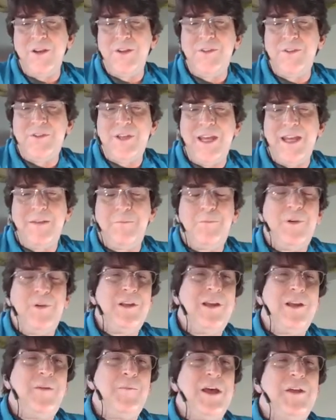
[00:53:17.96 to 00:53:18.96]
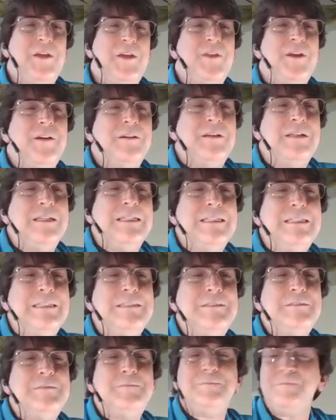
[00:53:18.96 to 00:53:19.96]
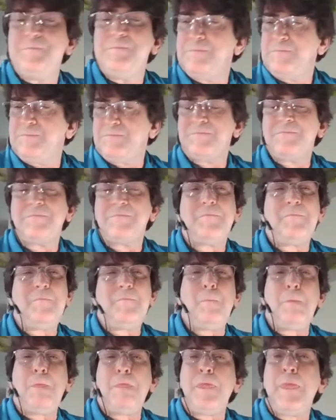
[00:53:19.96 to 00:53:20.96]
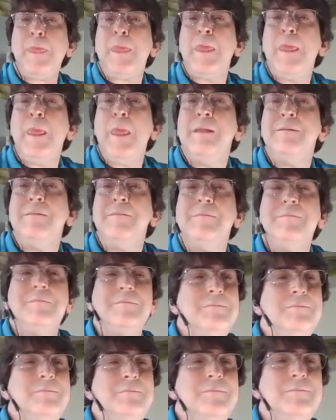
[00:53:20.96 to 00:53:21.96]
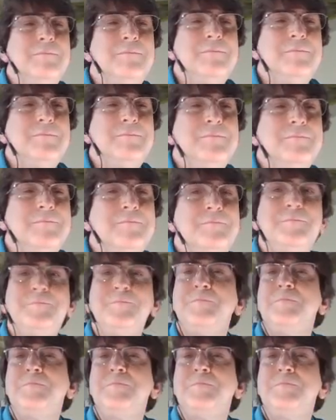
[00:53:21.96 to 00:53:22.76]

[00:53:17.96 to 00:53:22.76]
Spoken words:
So I'm out there. I'm not a world famous origami artist yet, but I'm out there.